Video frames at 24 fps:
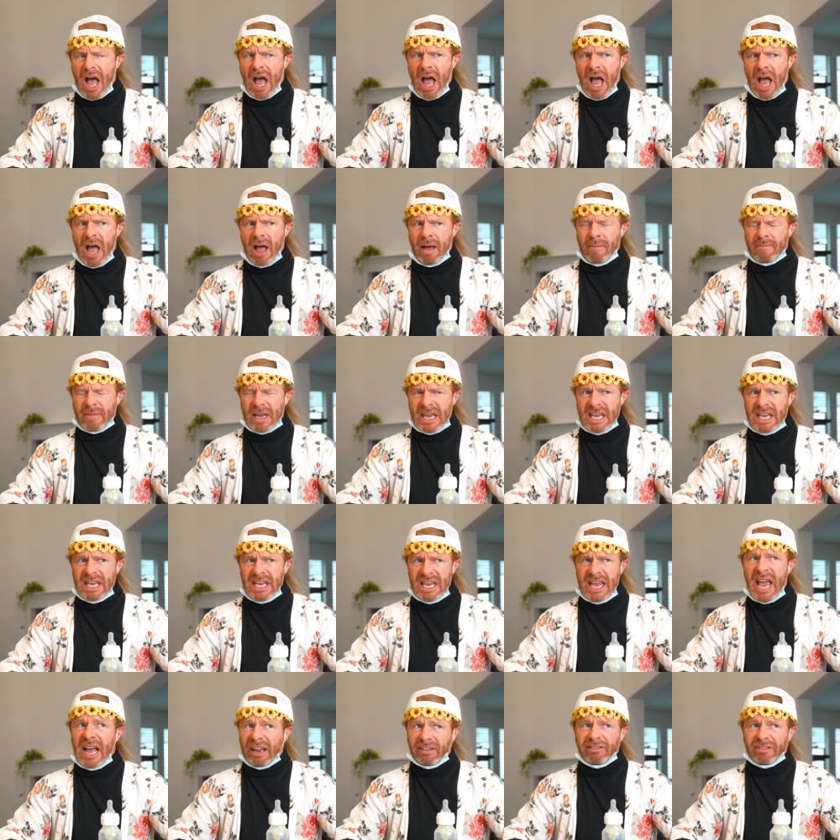Um,
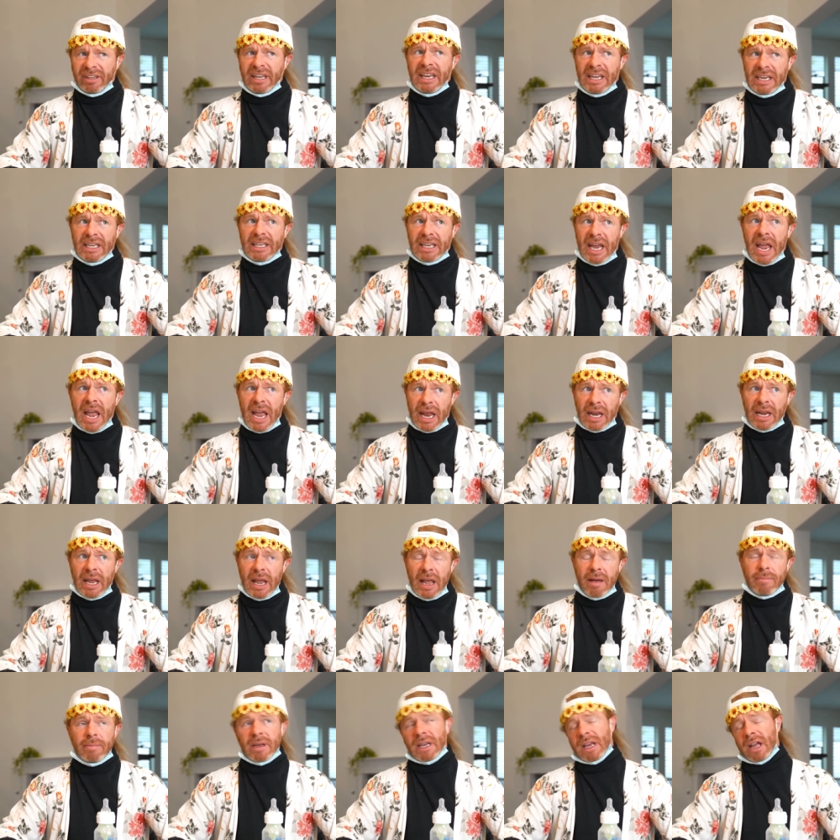yes, he
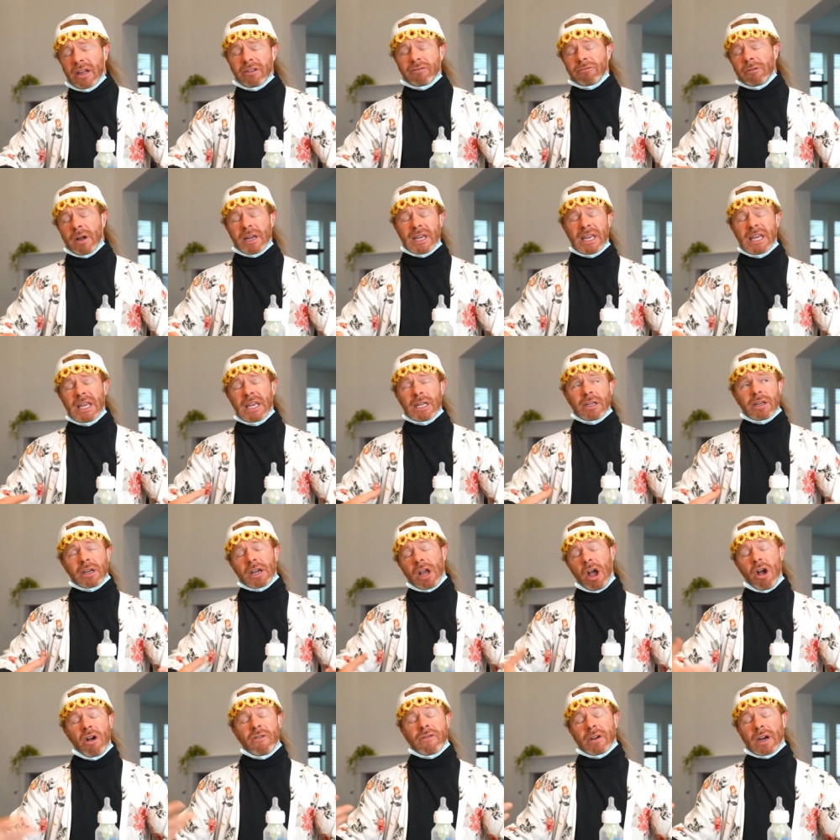did, because when he took
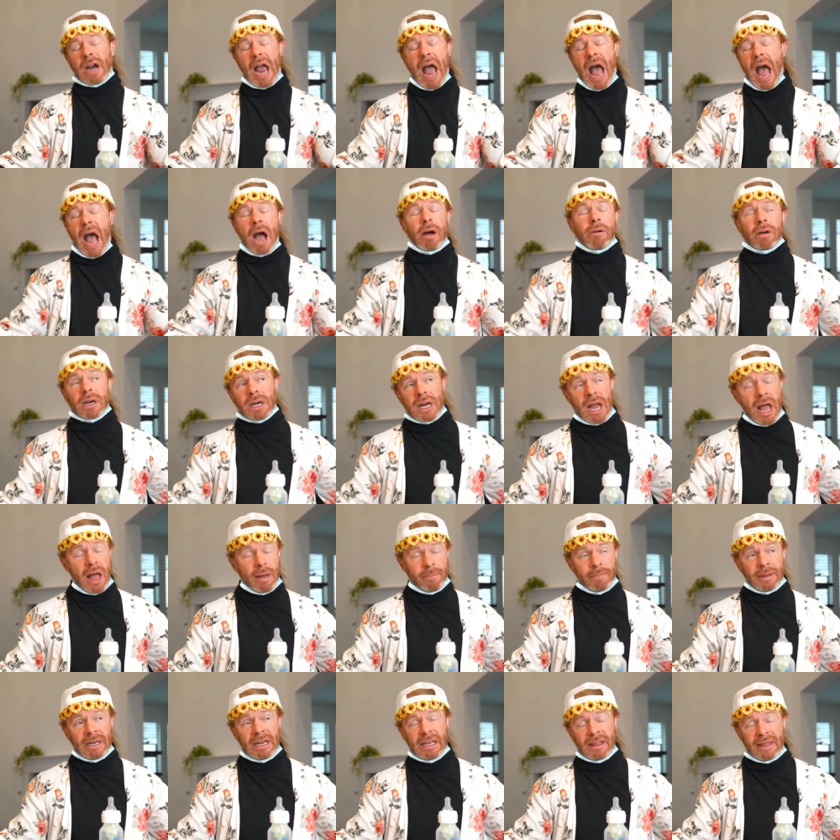over our
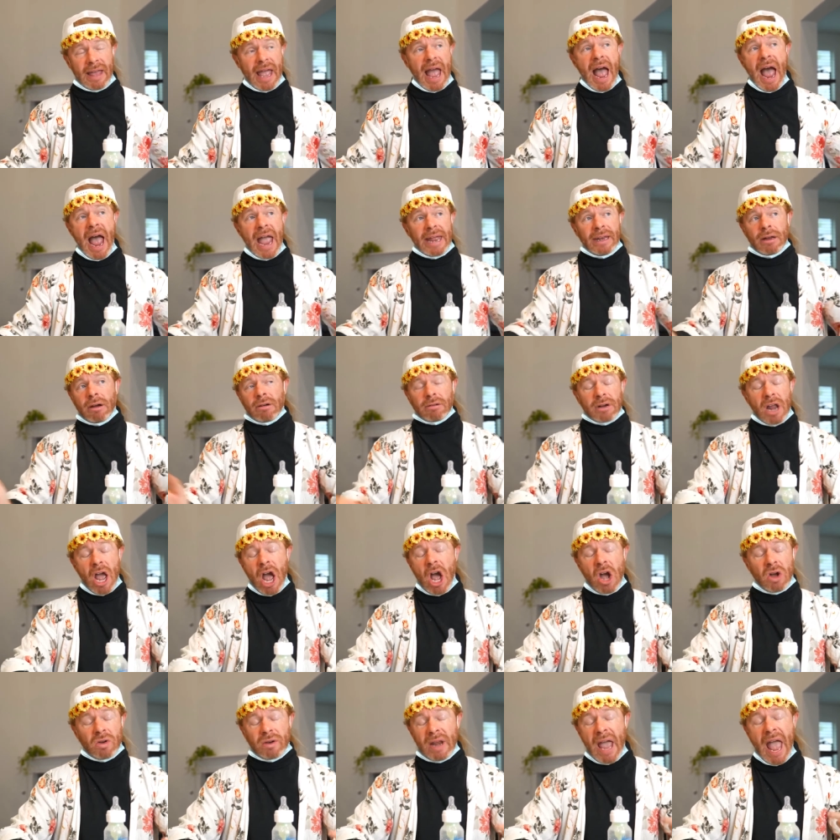company that I don't
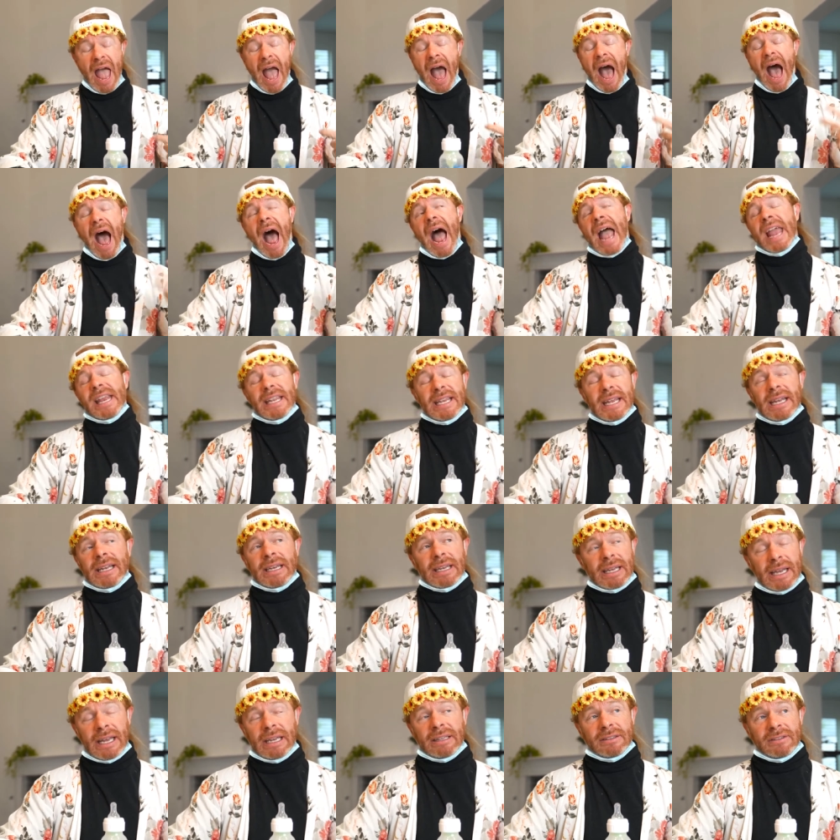own, I
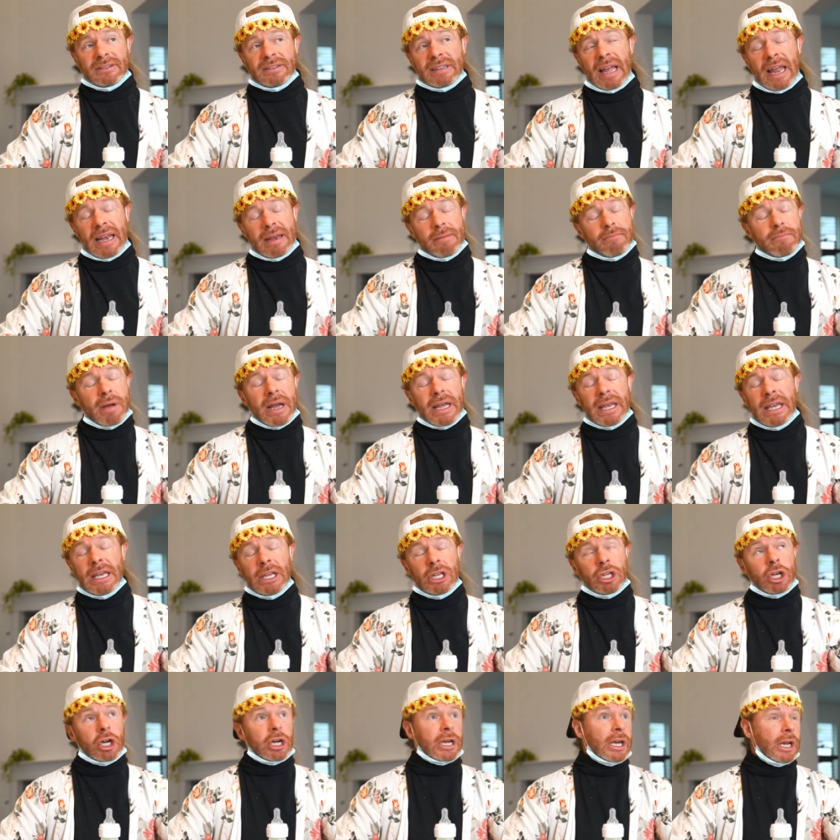didn't consent, but he
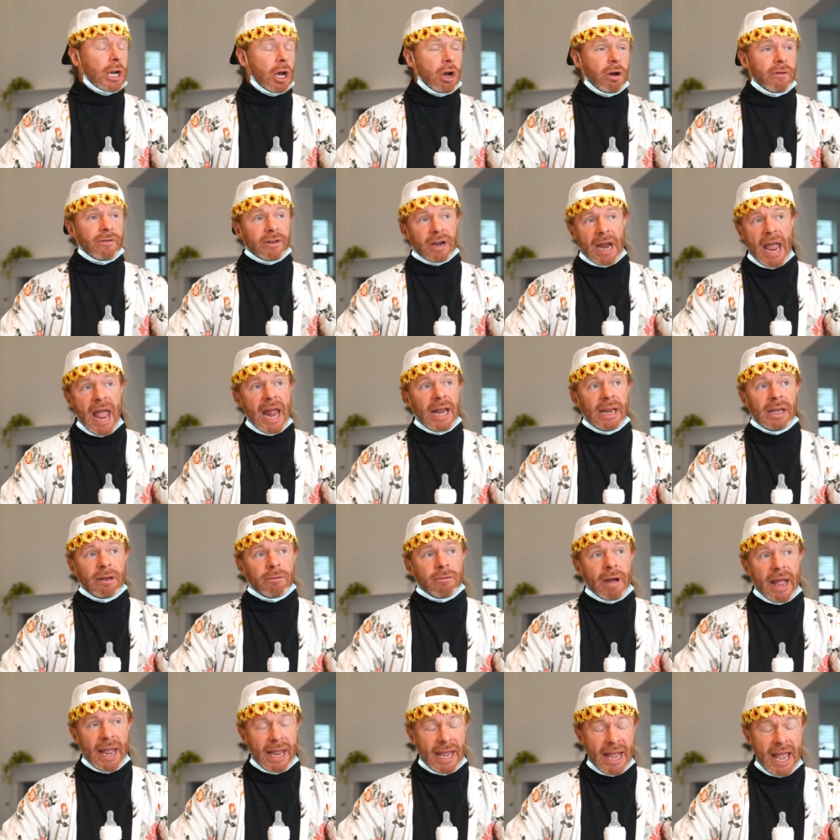took it over
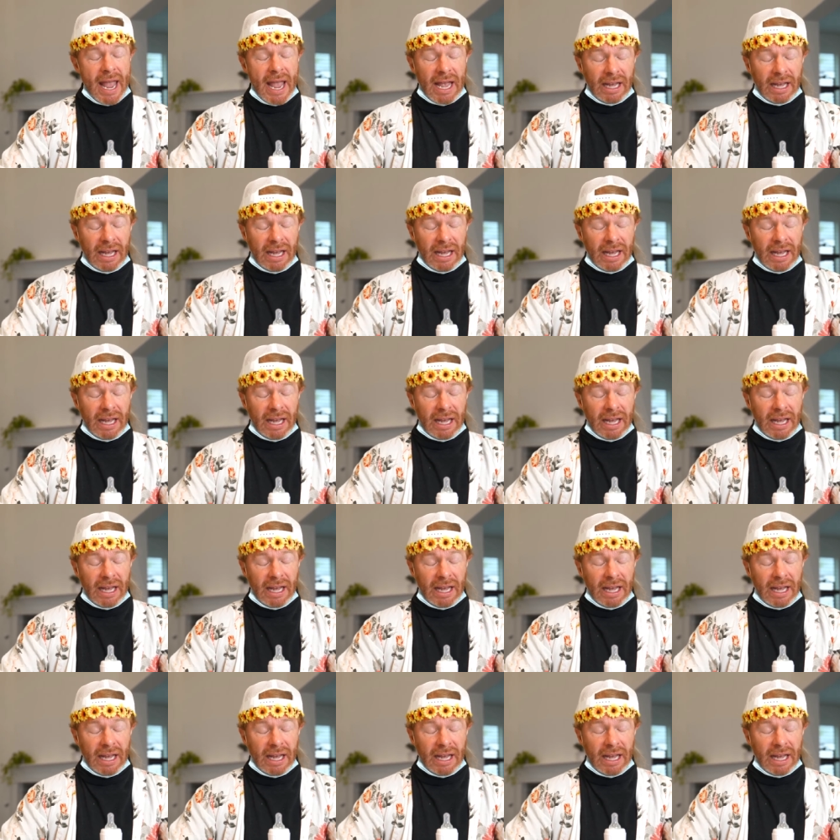anyway.